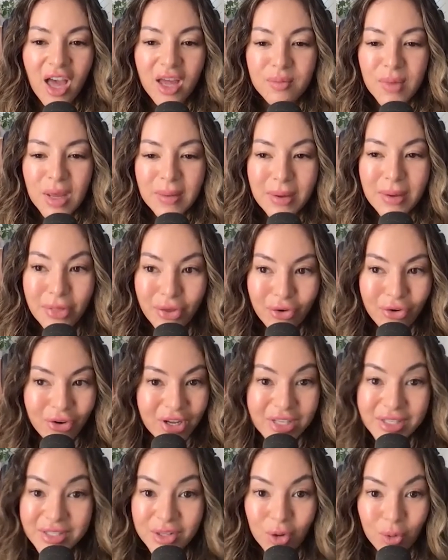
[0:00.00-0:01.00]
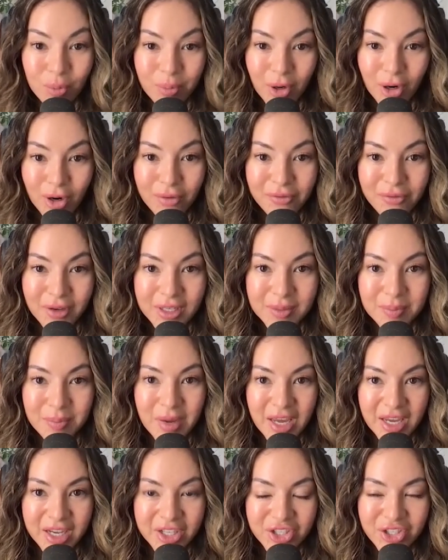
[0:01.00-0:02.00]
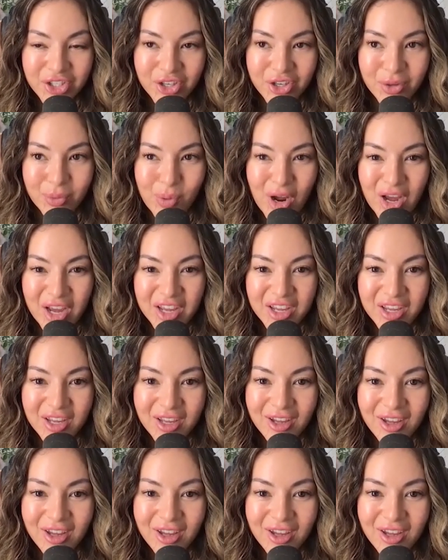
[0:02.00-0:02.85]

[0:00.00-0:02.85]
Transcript: and maybe there is no perfect picture, right?